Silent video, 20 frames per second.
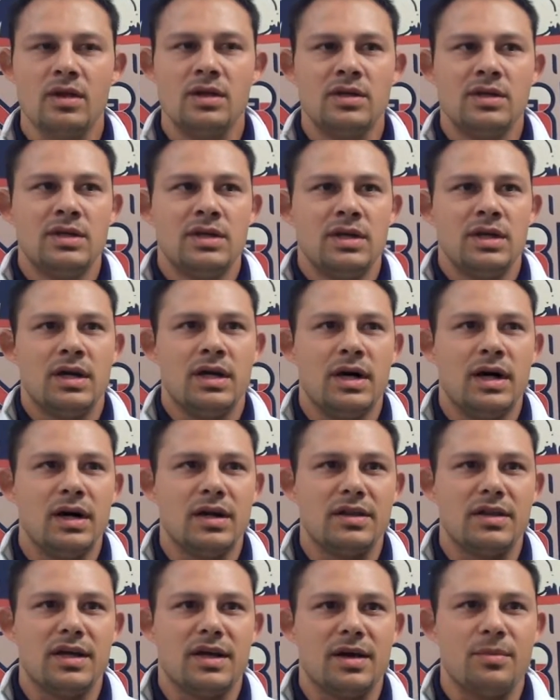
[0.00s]

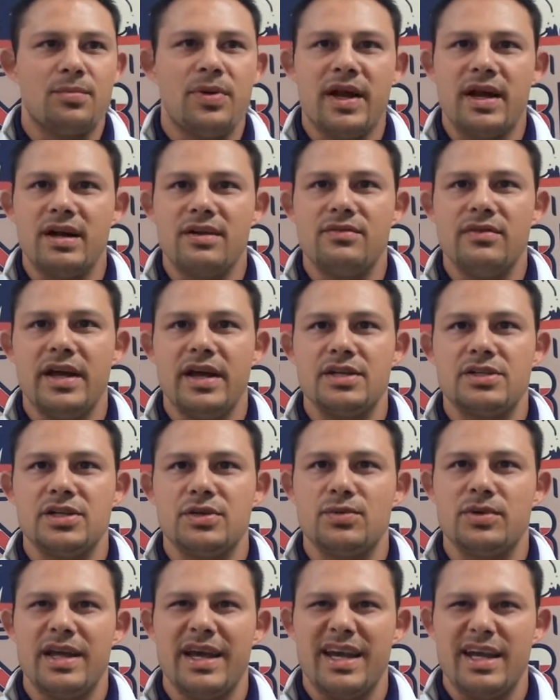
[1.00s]
The competitive
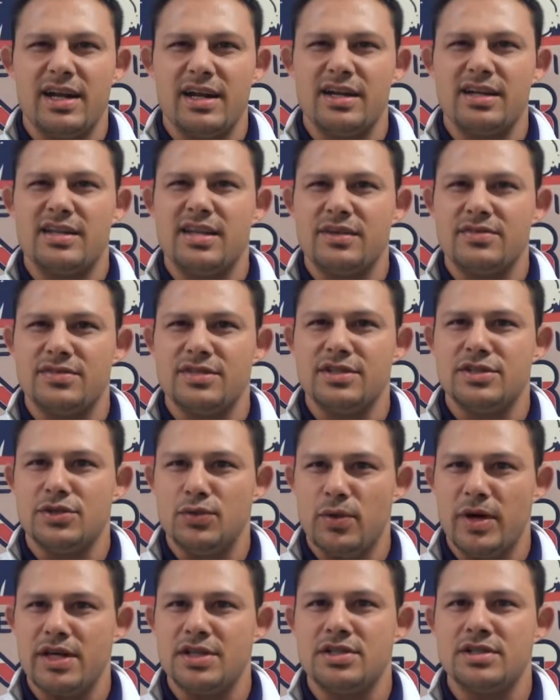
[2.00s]
nature when they get into tough
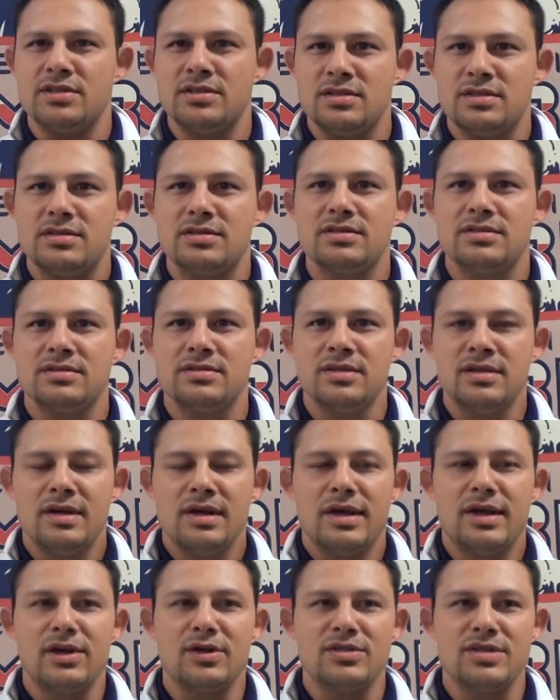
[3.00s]
situations.
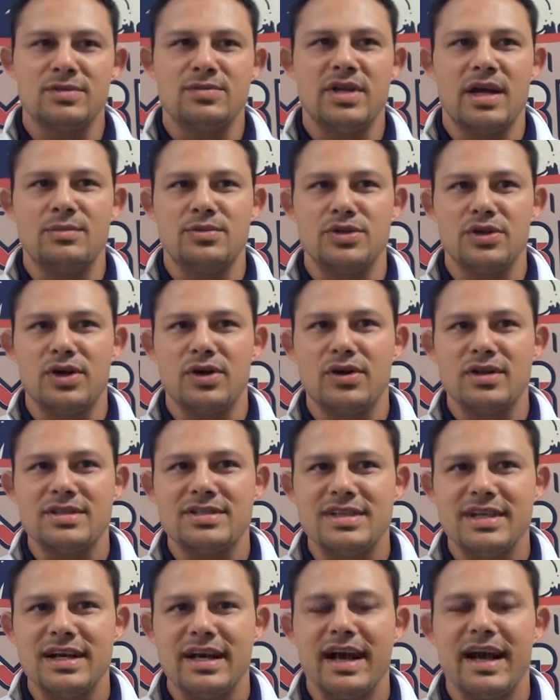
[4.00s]
You know, sometimes you go to
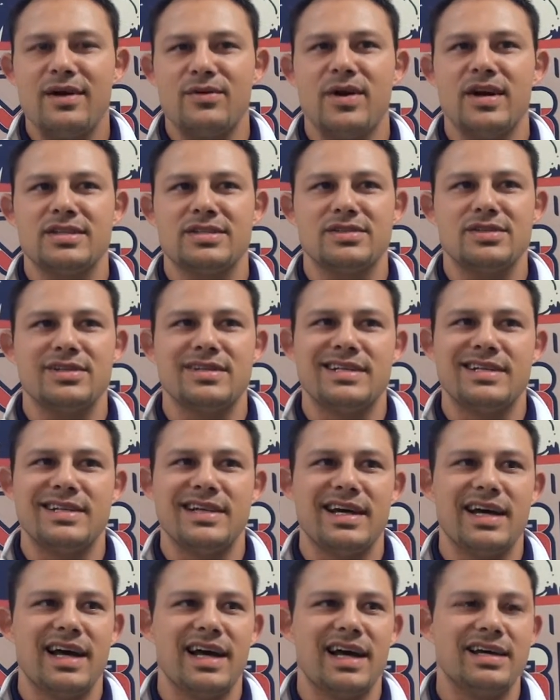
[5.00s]
see a guy wrestle and
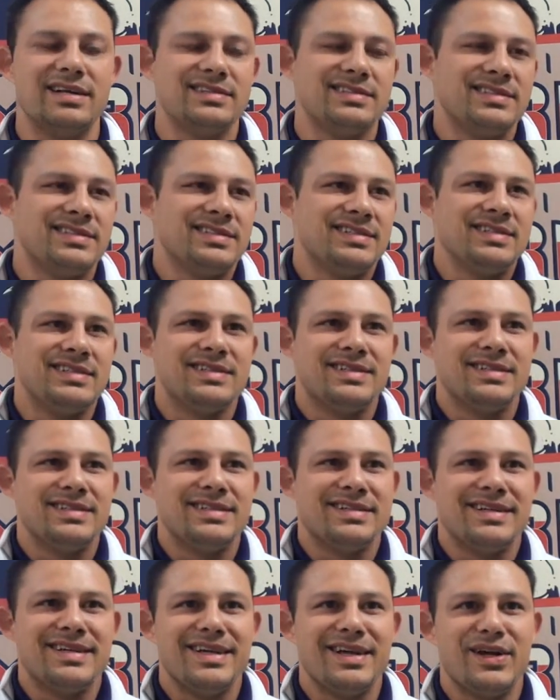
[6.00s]

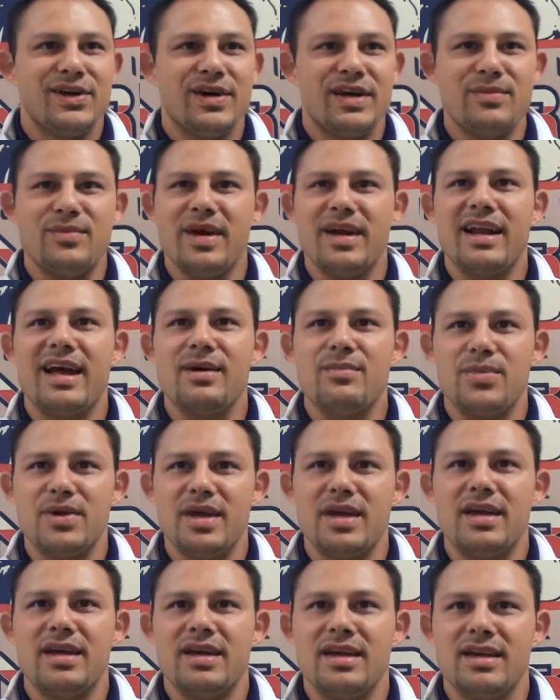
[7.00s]
you know,
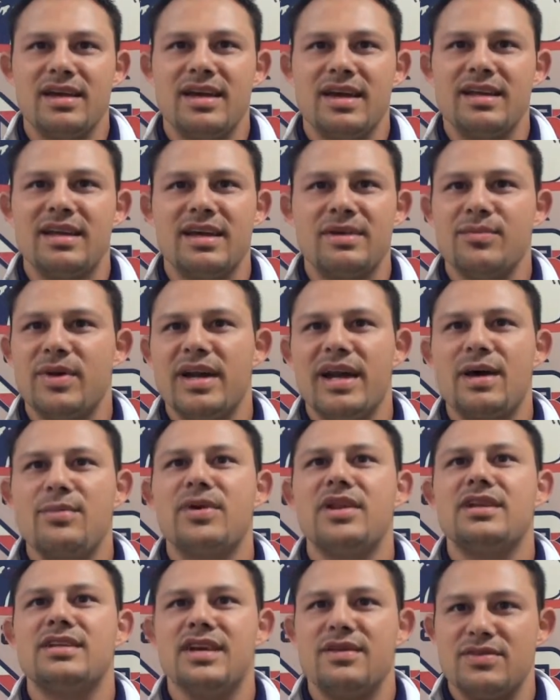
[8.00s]
it might not
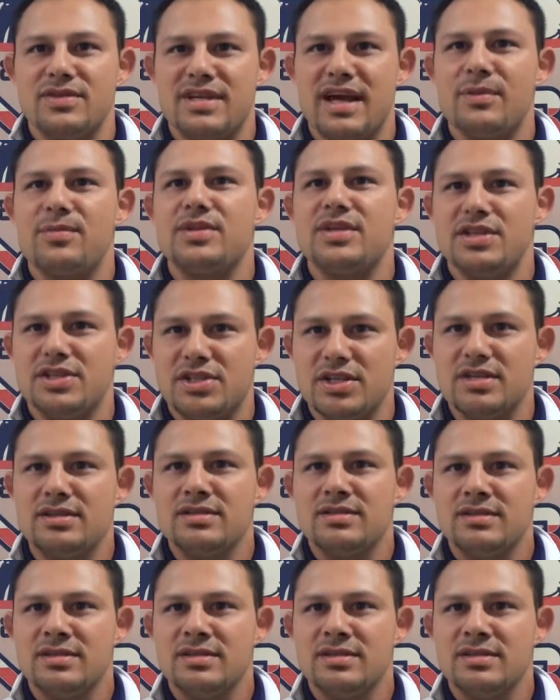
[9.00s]
be the toughest competition.